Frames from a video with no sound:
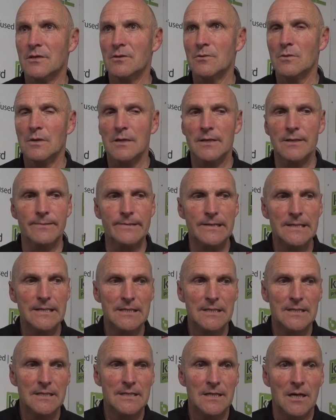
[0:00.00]
So,
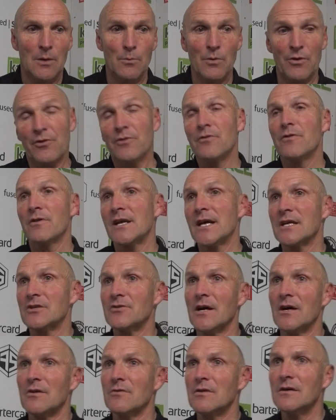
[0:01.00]
and we're through to the
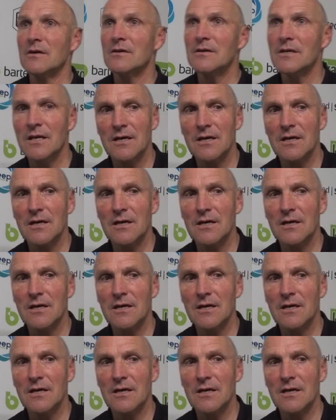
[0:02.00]
next round.